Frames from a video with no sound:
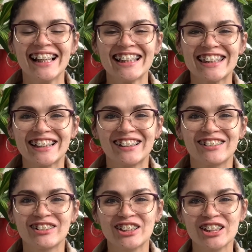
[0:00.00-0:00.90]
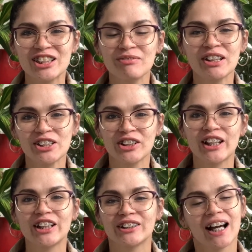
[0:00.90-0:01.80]
so just make sure
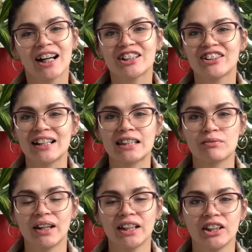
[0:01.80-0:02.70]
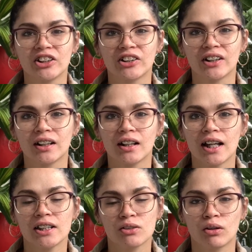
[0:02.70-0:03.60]
that you're not underestimating your
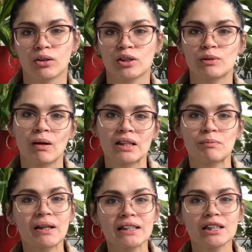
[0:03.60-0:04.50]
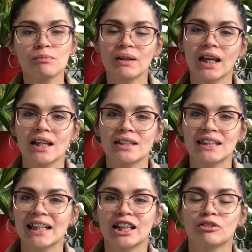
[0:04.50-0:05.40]
indoor or small spaces because
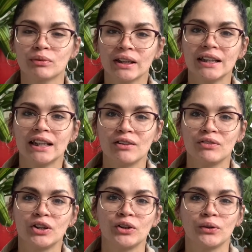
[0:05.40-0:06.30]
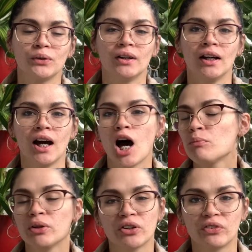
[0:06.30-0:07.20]
they can really give you a
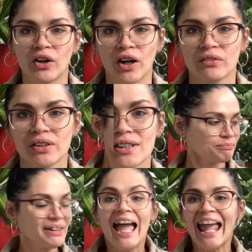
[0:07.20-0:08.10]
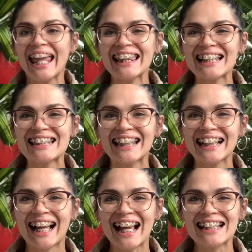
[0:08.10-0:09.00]
beautiful harvest. And that's it
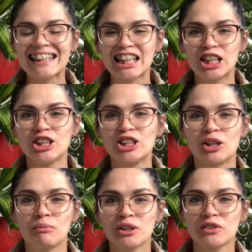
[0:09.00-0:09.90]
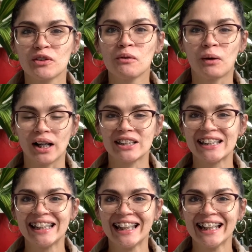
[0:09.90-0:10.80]
guys. Thank you so much for
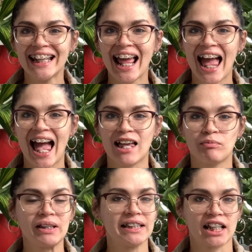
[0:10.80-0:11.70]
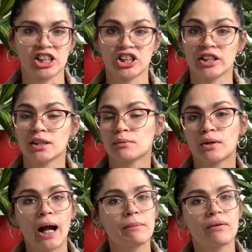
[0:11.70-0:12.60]
watching Please like, share, and
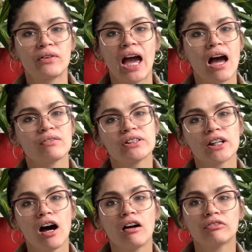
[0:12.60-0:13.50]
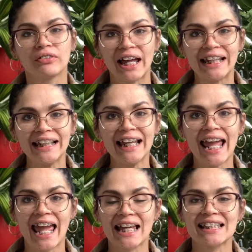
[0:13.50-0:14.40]
subscribe if you haven't already.
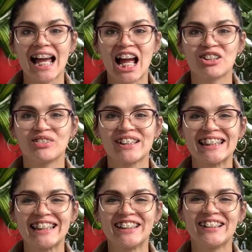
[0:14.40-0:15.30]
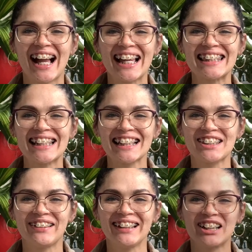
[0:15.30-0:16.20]
And I will see you guys next
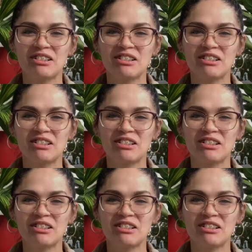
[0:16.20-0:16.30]
week.